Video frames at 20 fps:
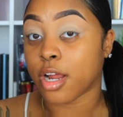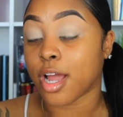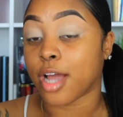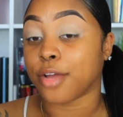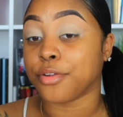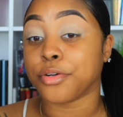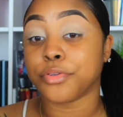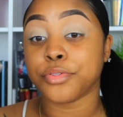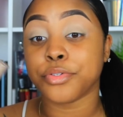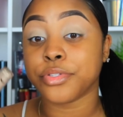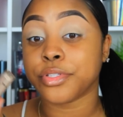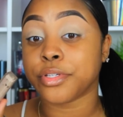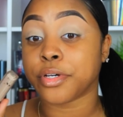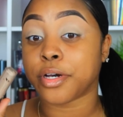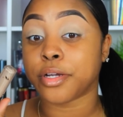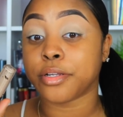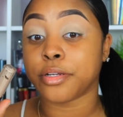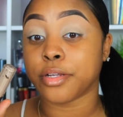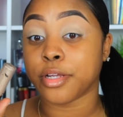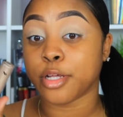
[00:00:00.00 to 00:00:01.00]
I don't use it
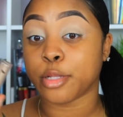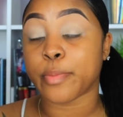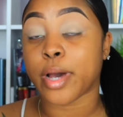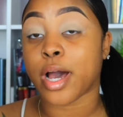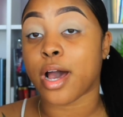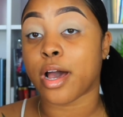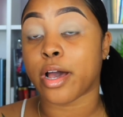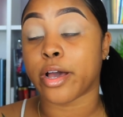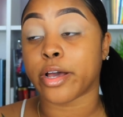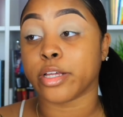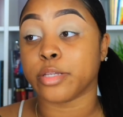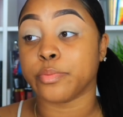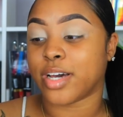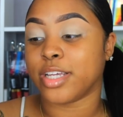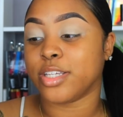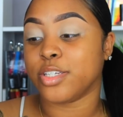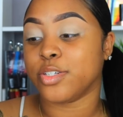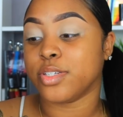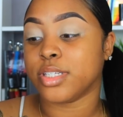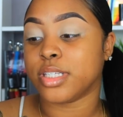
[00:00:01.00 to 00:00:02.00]
underneath my eyes. I
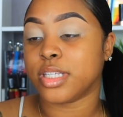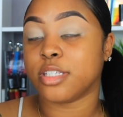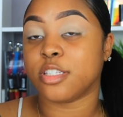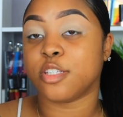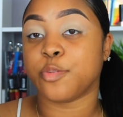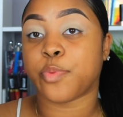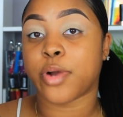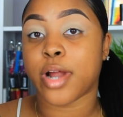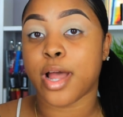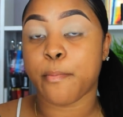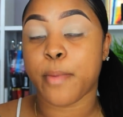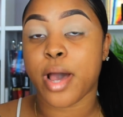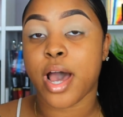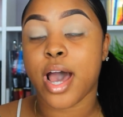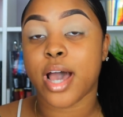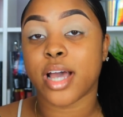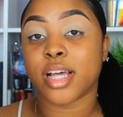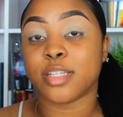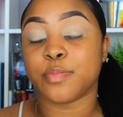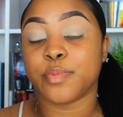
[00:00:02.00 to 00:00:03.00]
use this to prime my
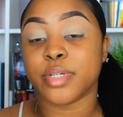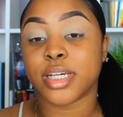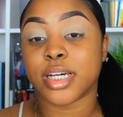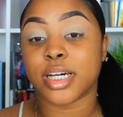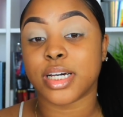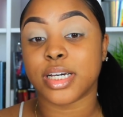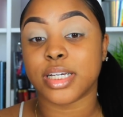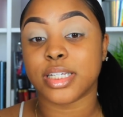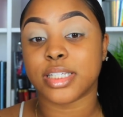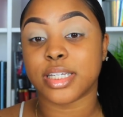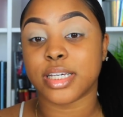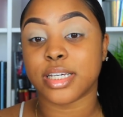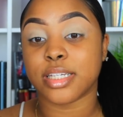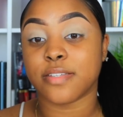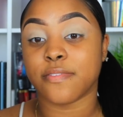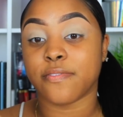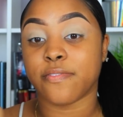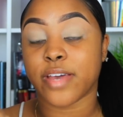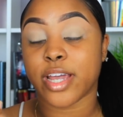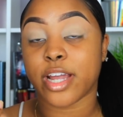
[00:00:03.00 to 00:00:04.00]
eyes because
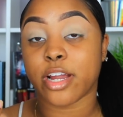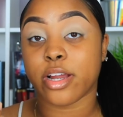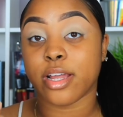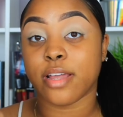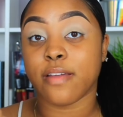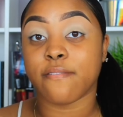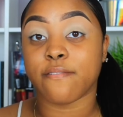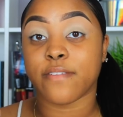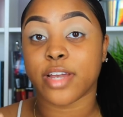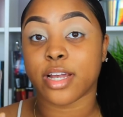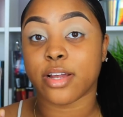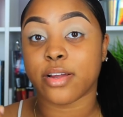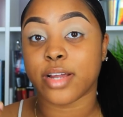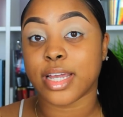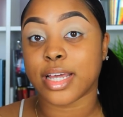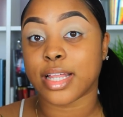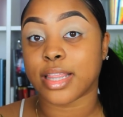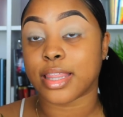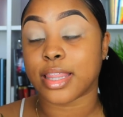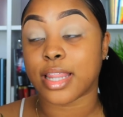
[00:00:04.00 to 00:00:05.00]
it's very,
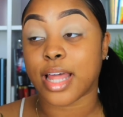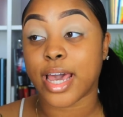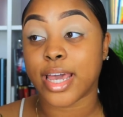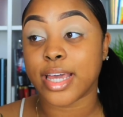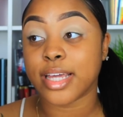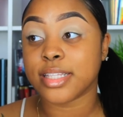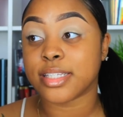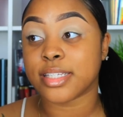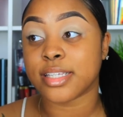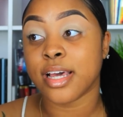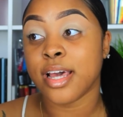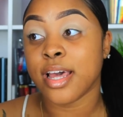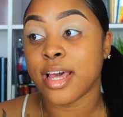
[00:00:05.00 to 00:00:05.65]
very light.